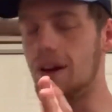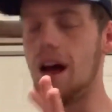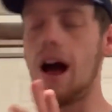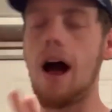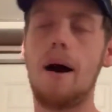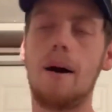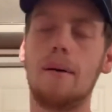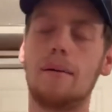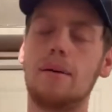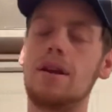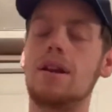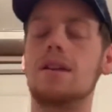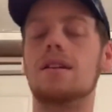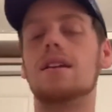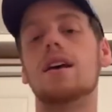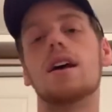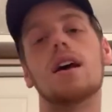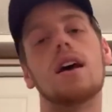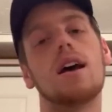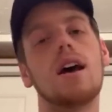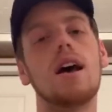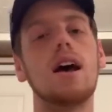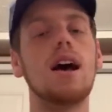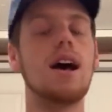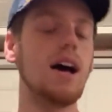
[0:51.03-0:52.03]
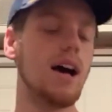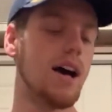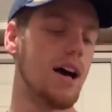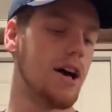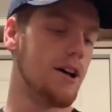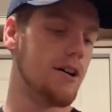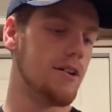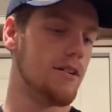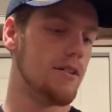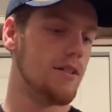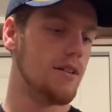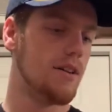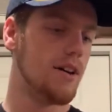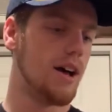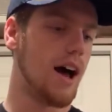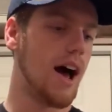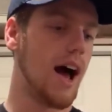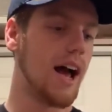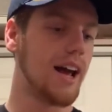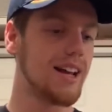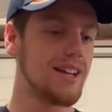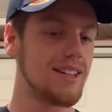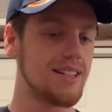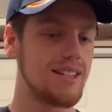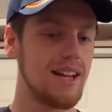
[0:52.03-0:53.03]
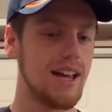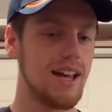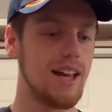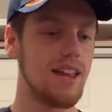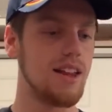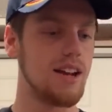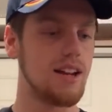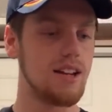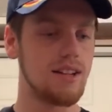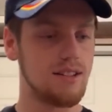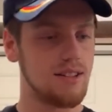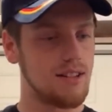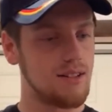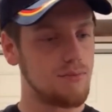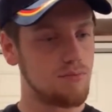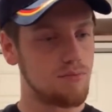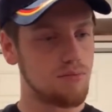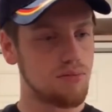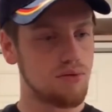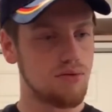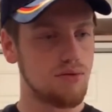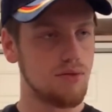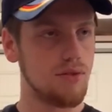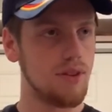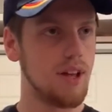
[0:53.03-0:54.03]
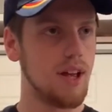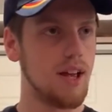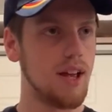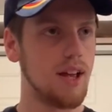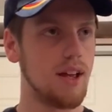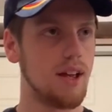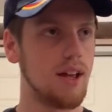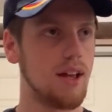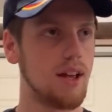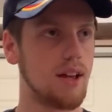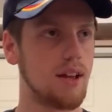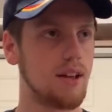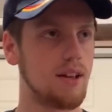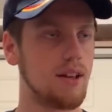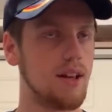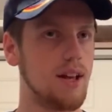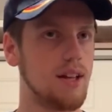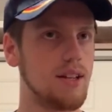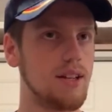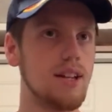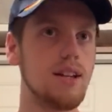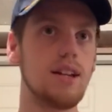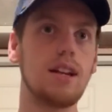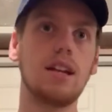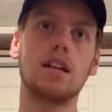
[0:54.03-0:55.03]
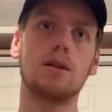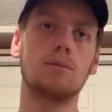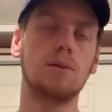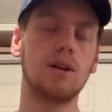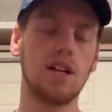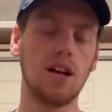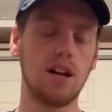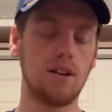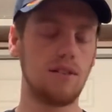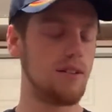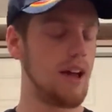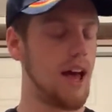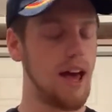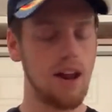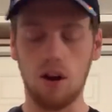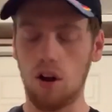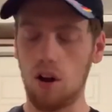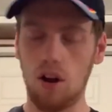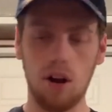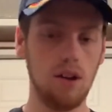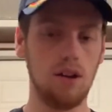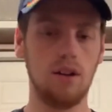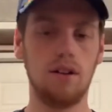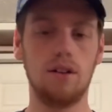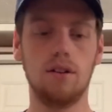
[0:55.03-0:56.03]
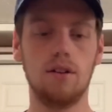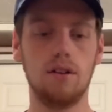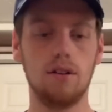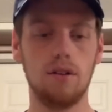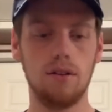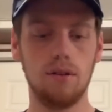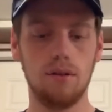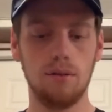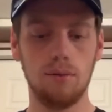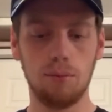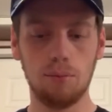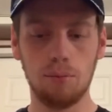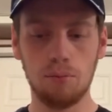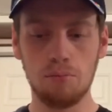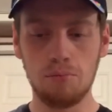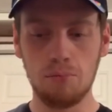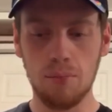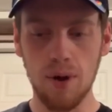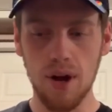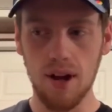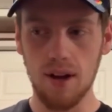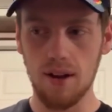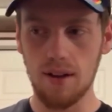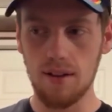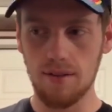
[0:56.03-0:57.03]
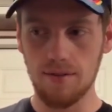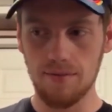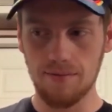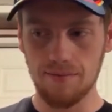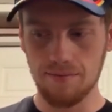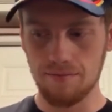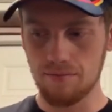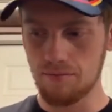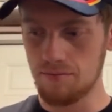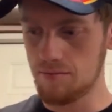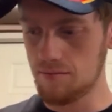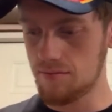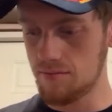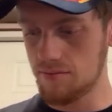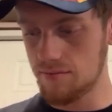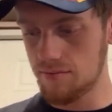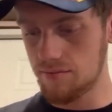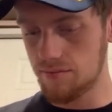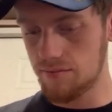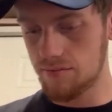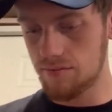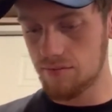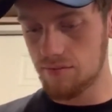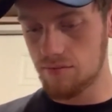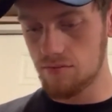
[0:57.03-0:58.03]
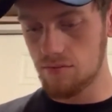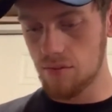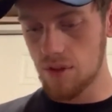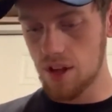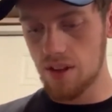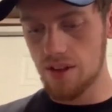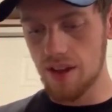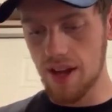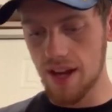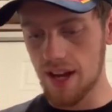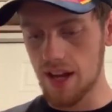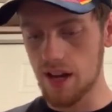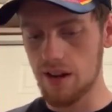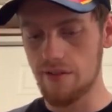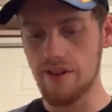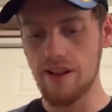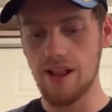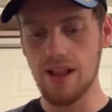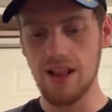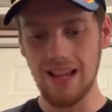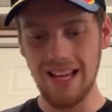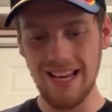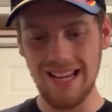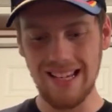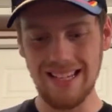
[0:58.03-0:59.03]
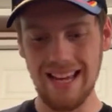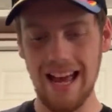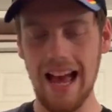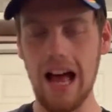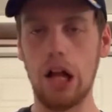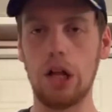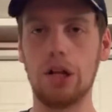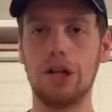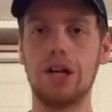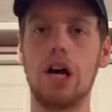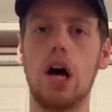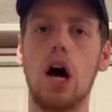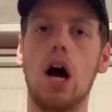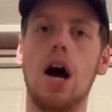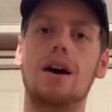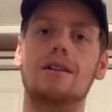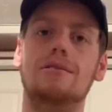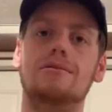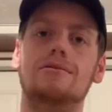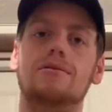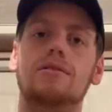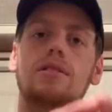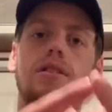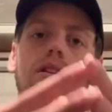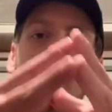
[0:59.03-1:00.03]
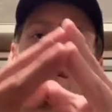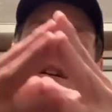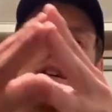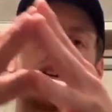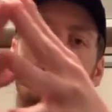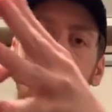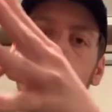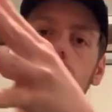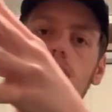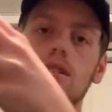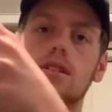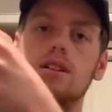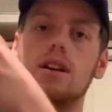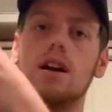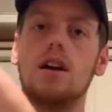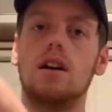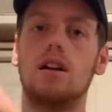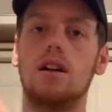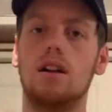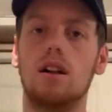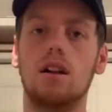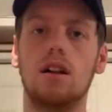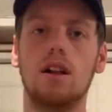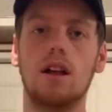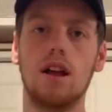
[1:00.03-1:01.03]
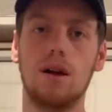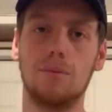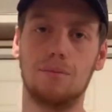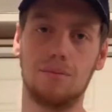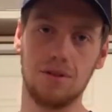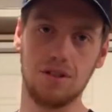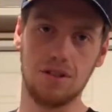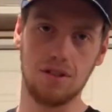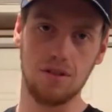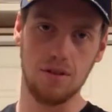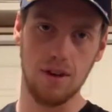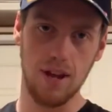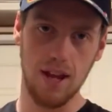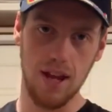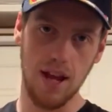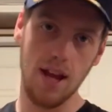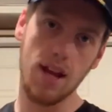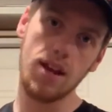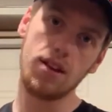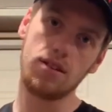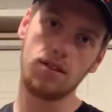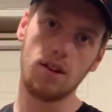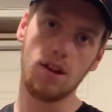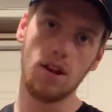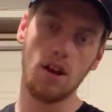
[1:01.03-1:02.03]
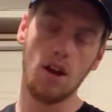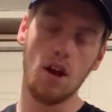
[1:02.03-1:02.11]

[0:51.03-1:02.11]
I mean, I can say that it didn't need to be done at all, but they could have at least held it off until Episode 8.